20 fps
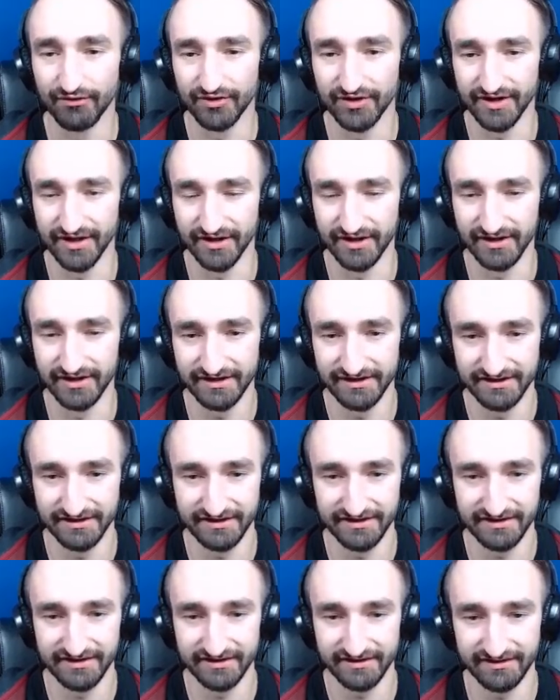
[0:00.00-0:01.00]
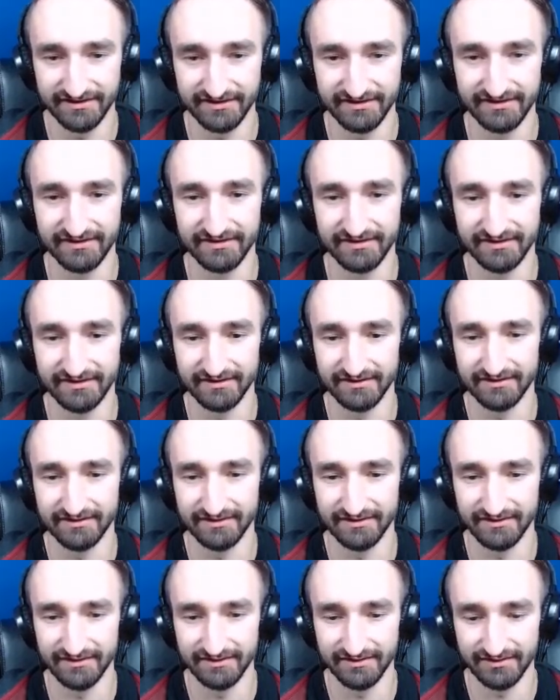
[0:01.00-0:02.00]
over here? I got the
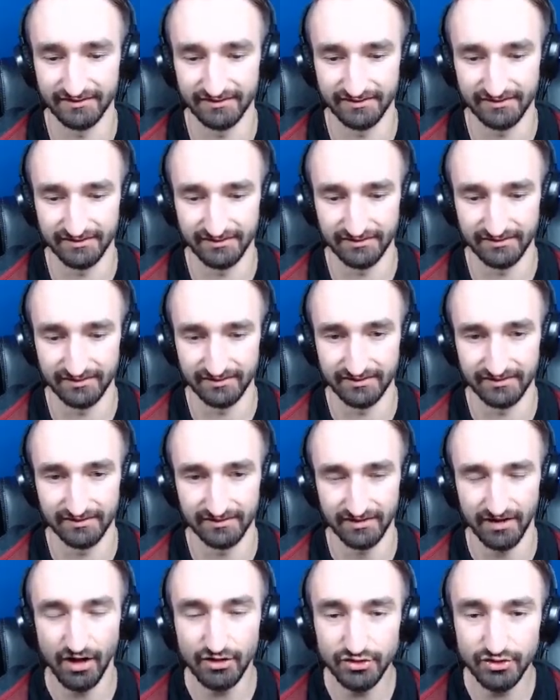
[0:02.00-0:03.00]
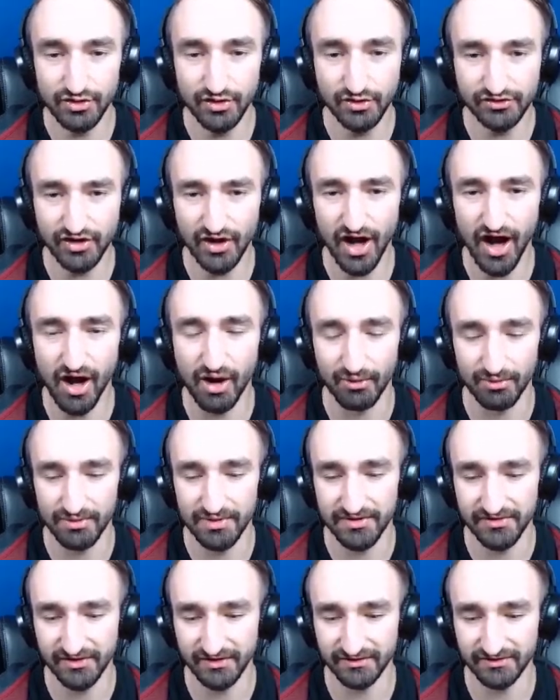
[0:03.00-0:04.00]
super launcher. Oh, you do too. Oh,
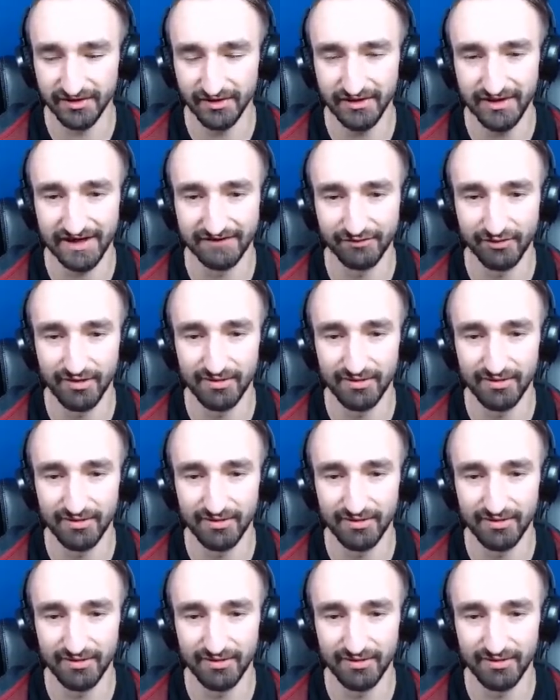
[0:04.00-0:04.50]
is it literally yeah,